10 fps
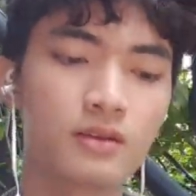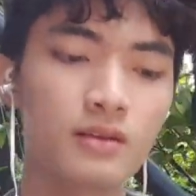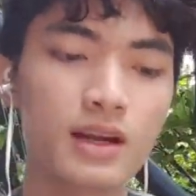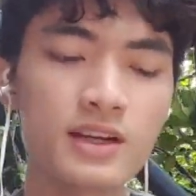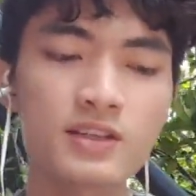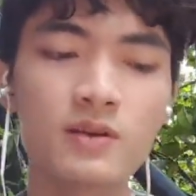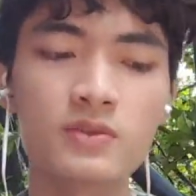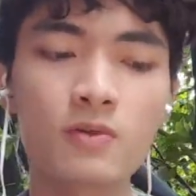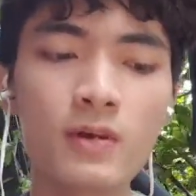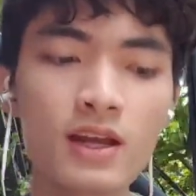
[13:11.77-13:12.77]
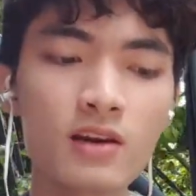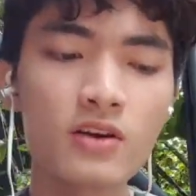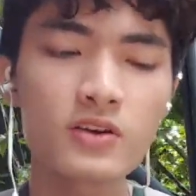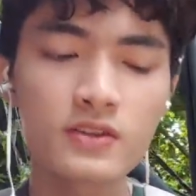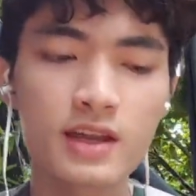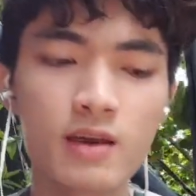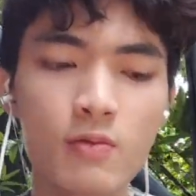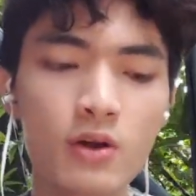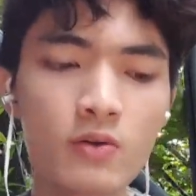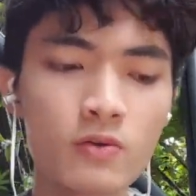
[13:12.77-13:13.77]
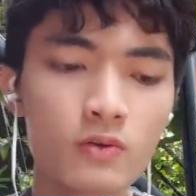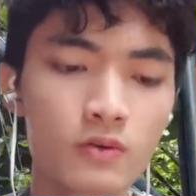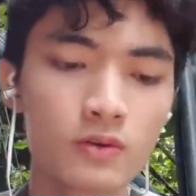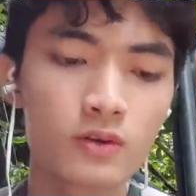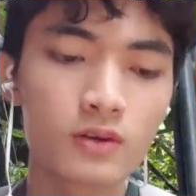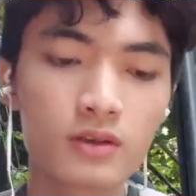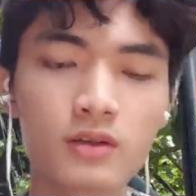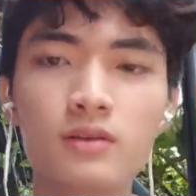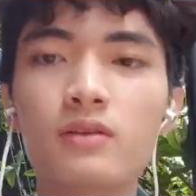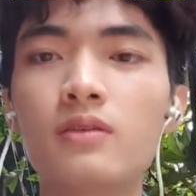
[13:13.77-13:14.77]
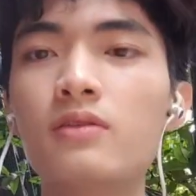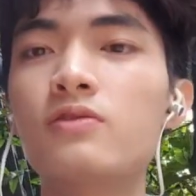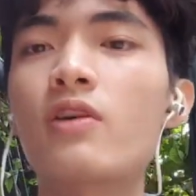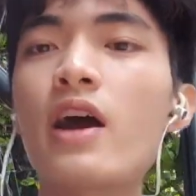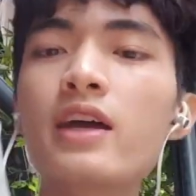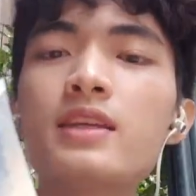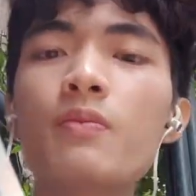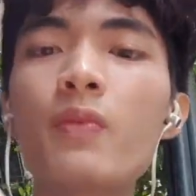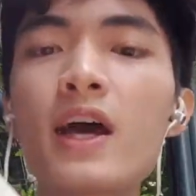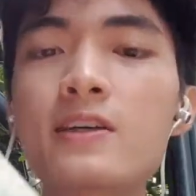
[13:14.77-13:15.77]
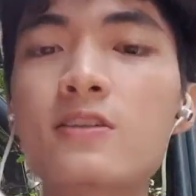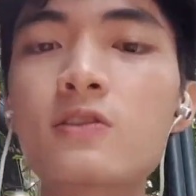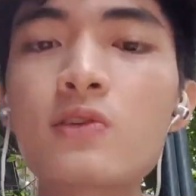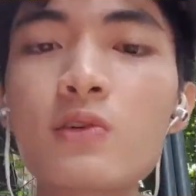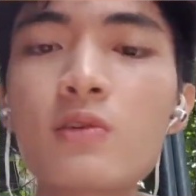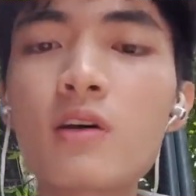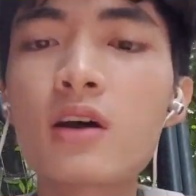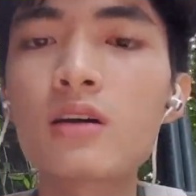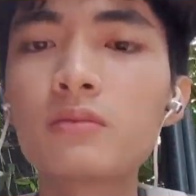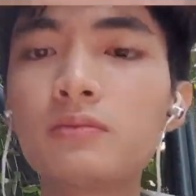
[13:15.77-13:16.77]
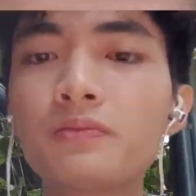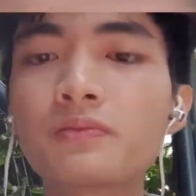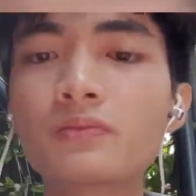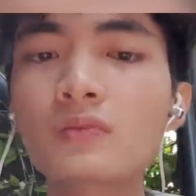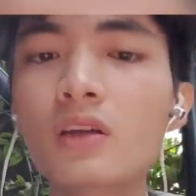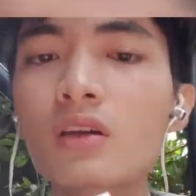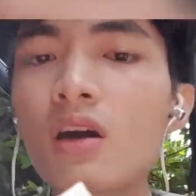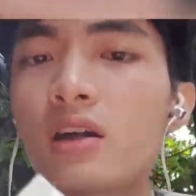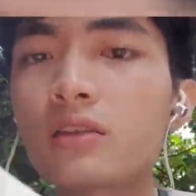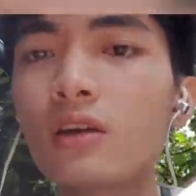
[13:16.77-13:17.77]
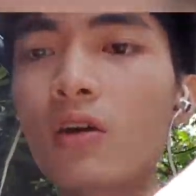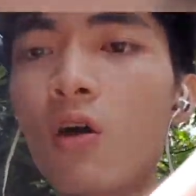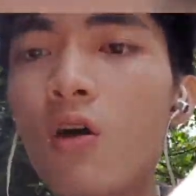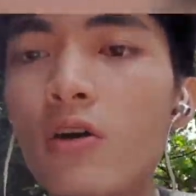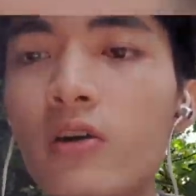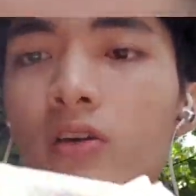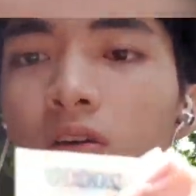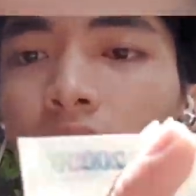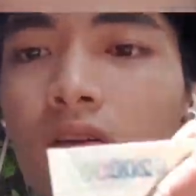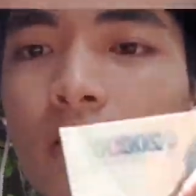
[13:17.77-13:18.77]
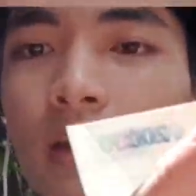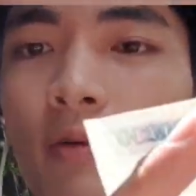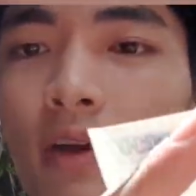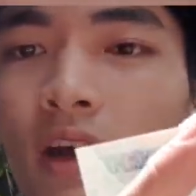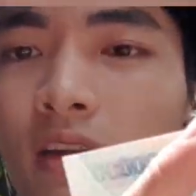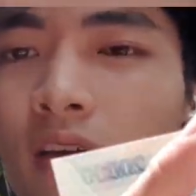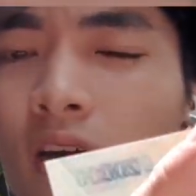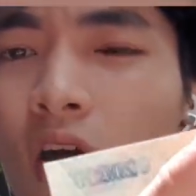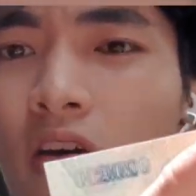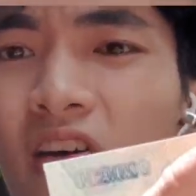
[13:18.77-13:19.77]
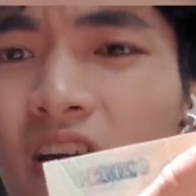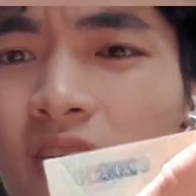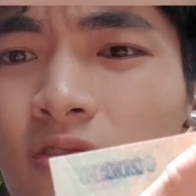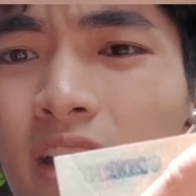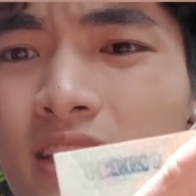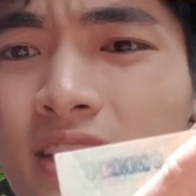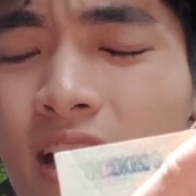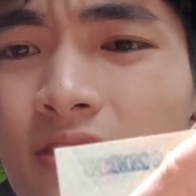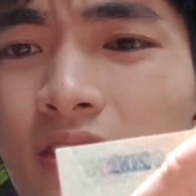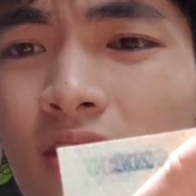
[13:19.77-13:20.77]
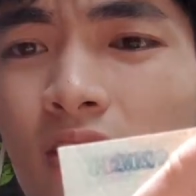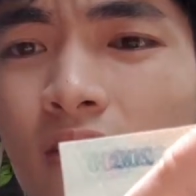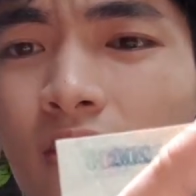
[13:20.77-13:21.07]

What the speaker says: are some swindlers. They will try their best to cut the corner. They will cut the corner at 20,000 dong,